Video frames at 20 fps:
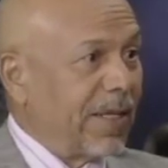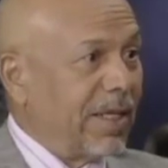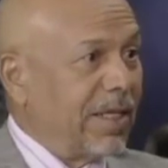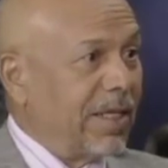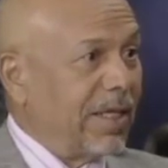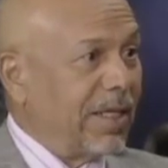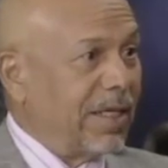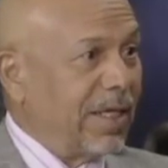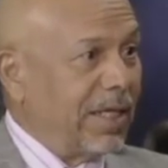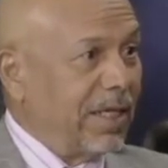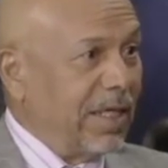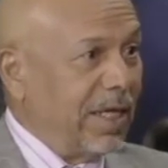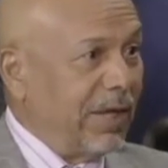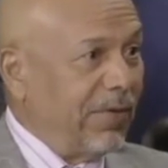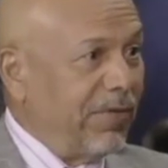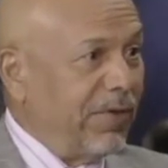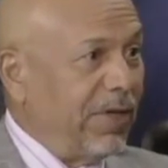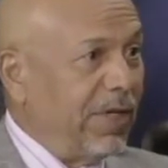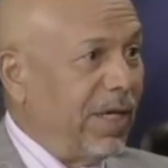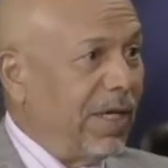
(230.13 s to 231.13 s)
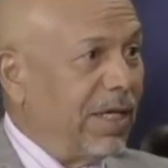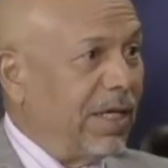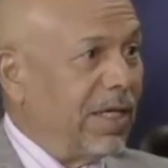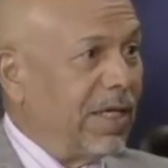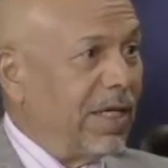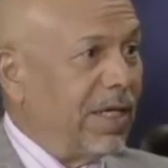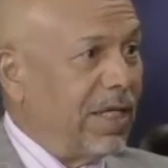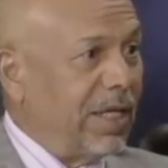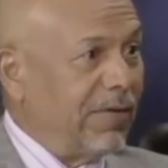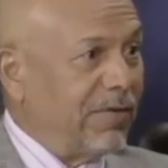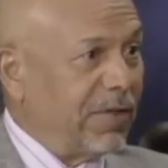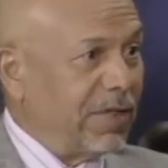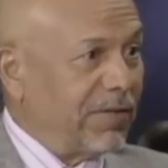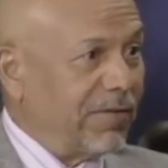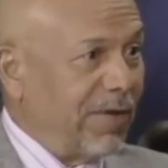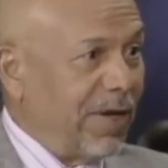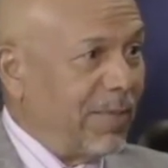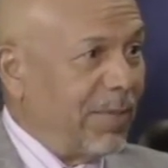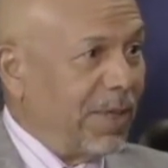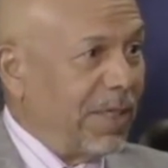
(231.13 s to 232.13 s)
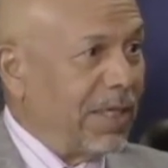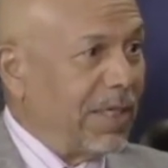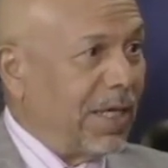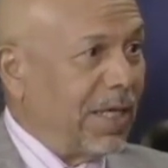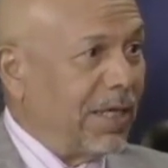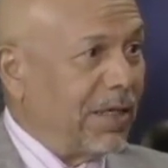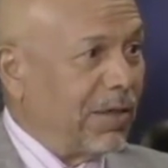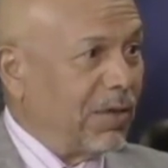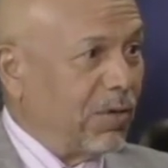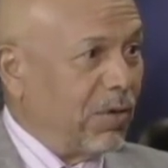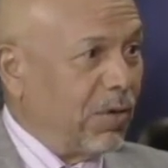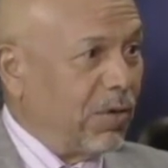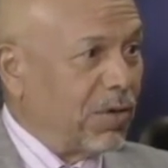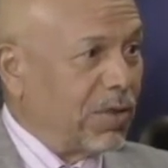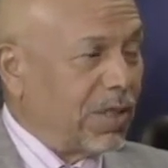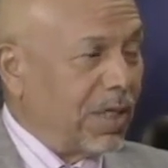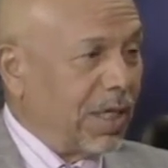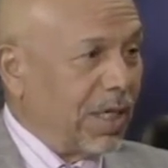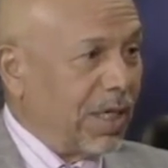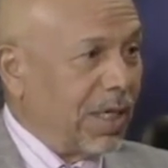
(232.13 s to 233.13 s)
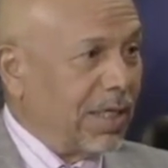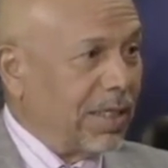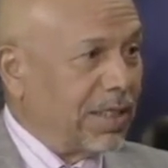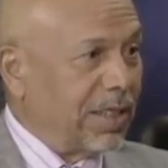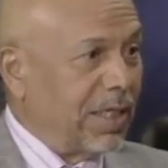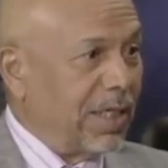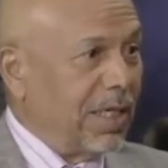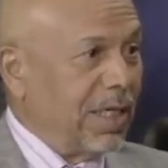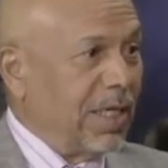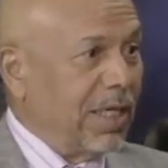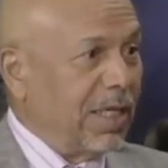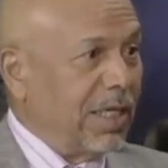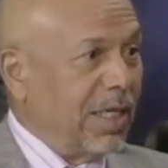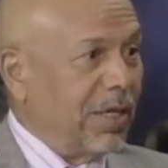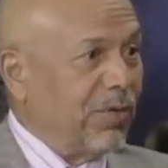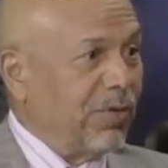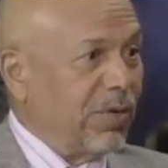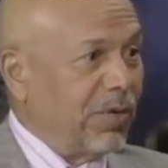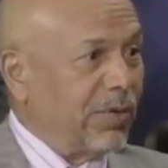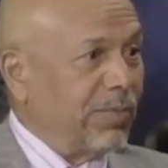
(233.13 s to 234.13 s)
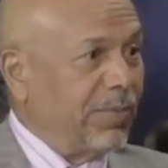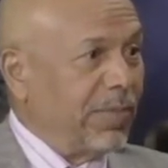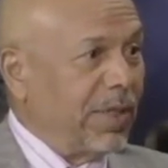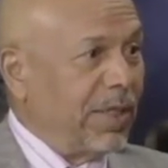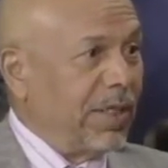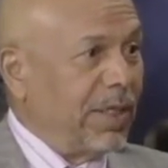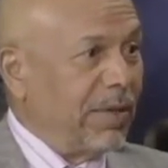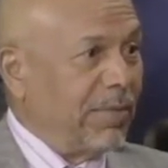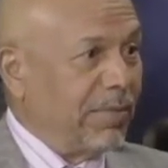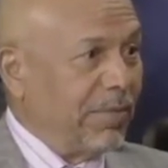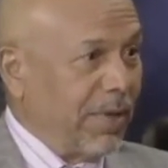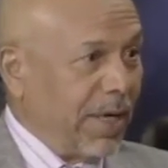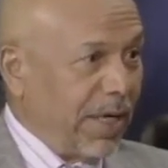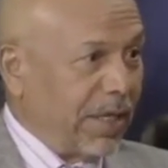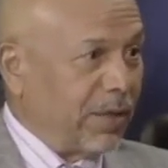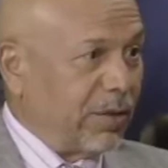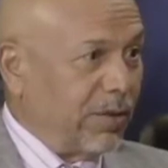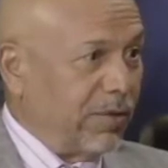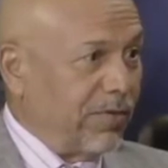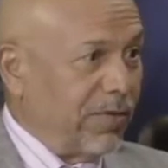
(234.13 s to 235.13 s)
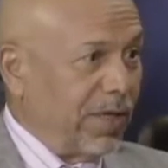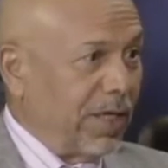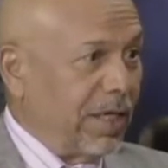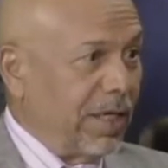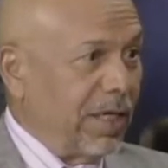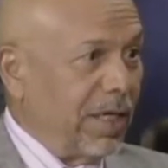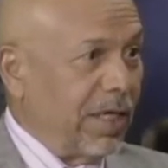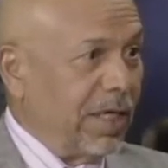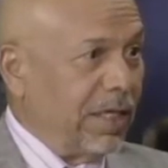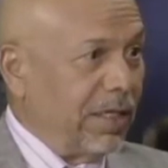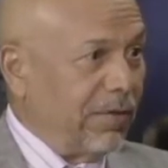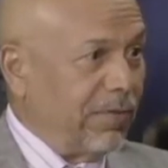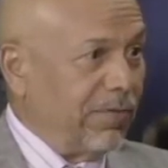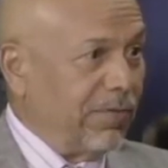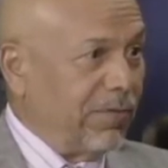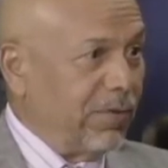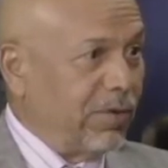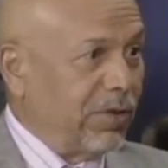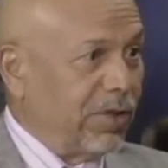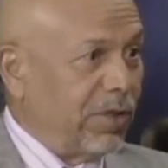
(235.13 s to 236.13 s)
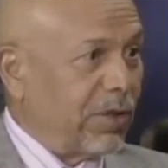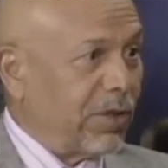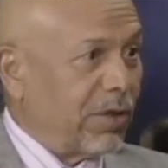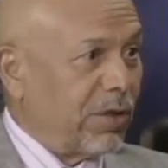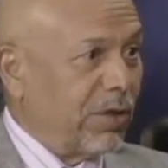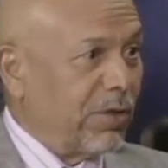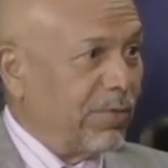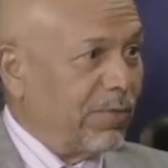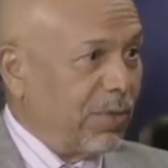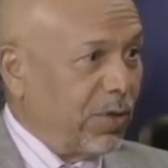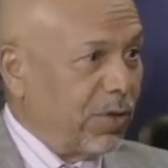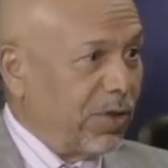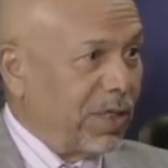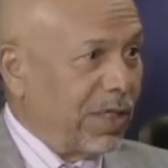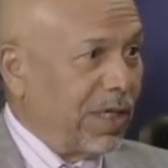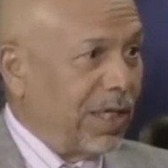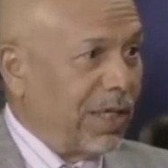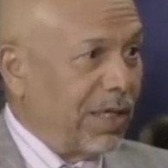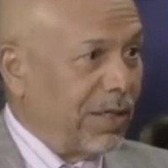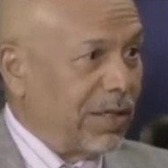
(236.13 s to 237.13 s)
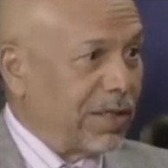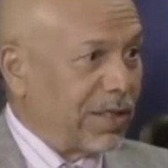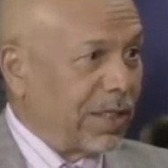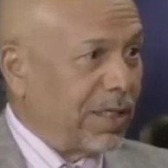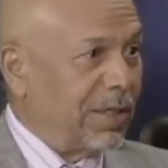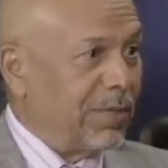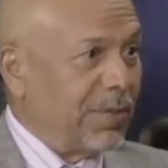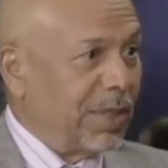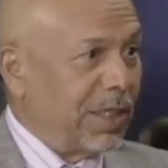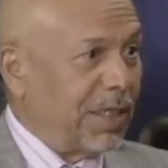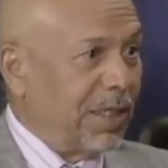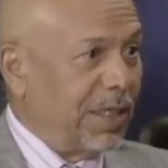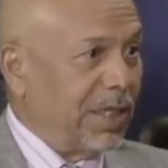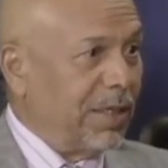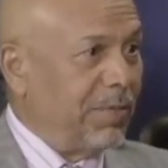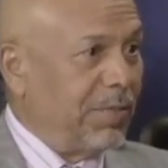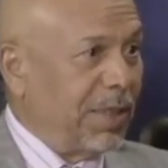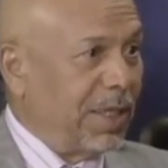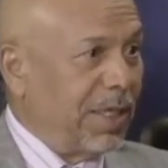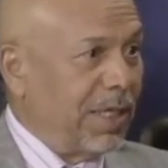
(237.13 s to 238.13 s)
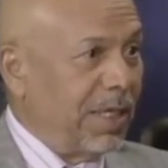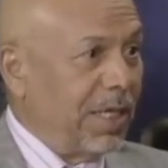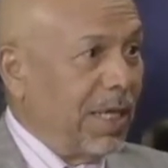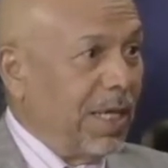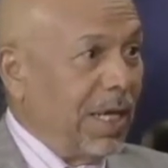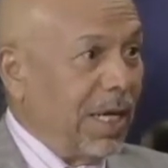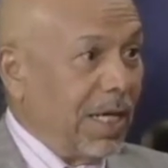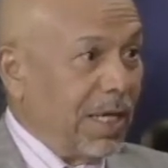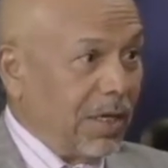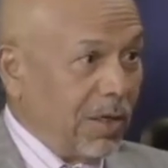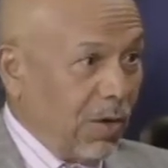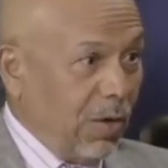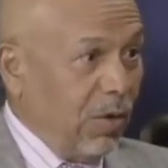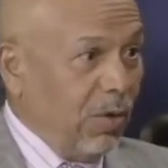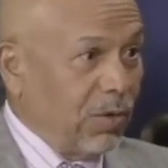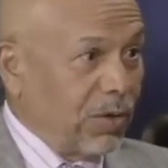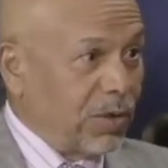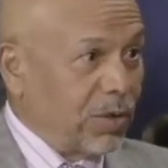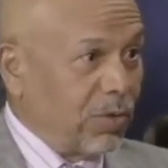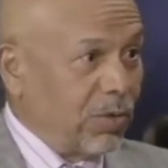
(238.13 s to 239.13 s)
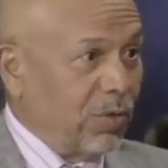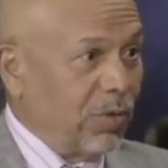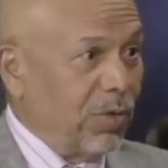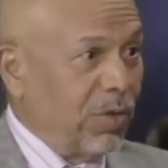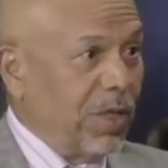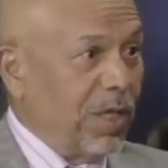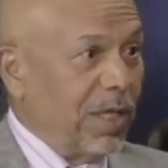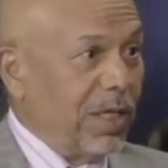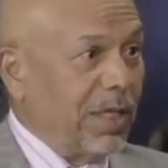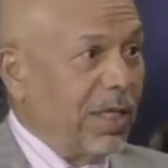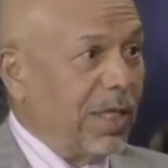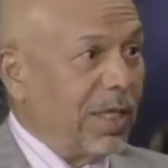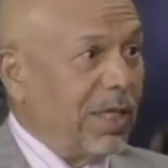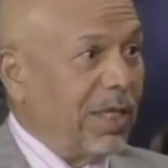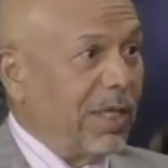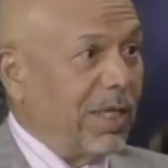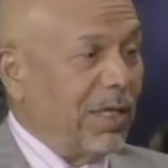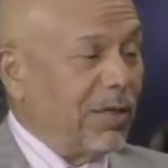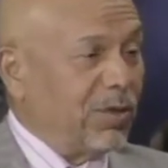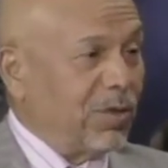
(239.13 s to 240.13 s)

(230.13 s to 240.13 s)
that Gaddafi and Gaddafi's family and close alliance, they will not be part of the, any future political settlement in Libya, and also that they